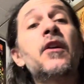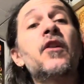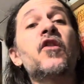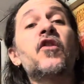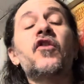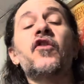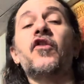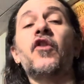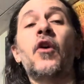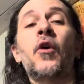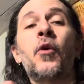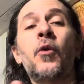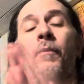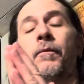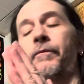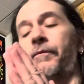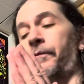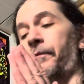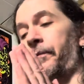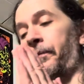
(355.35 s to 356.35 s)
So
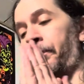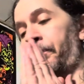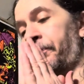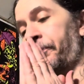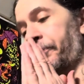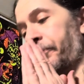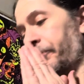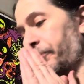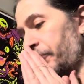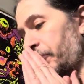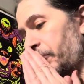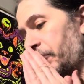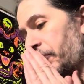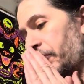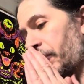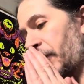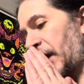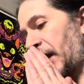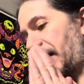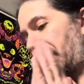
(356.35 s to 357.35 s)

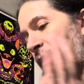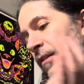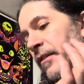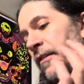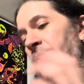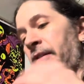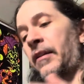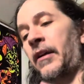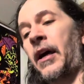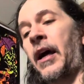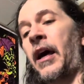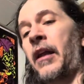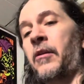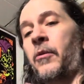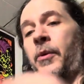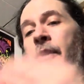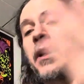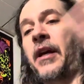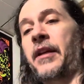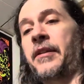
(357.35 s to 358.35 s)
this is a
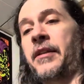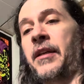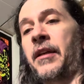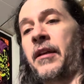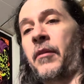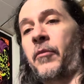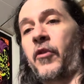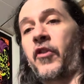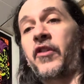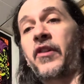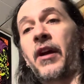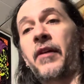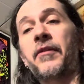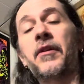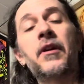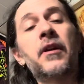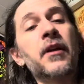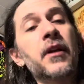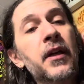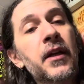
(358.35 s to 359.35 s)
Halloween idea number
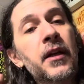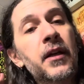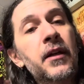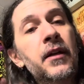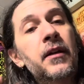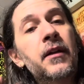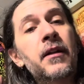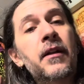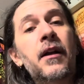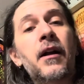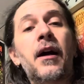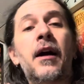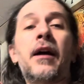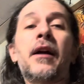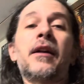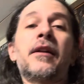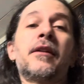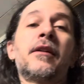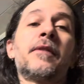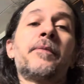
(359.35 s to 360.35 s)
7
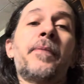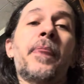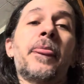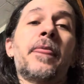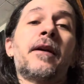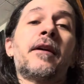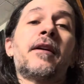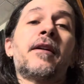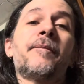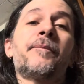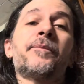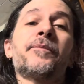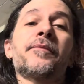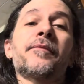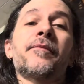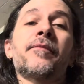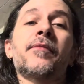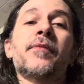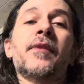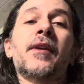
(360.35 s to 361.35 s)
on
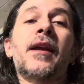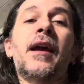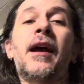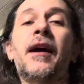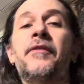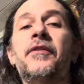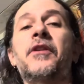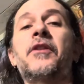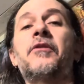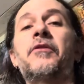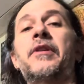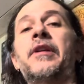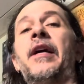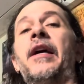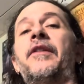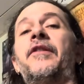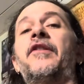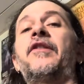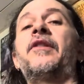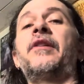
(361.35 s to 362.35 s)
having your
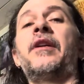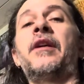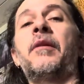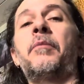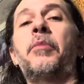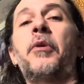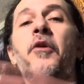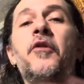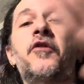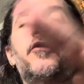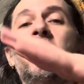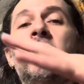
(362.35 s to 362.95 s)
guests see a poster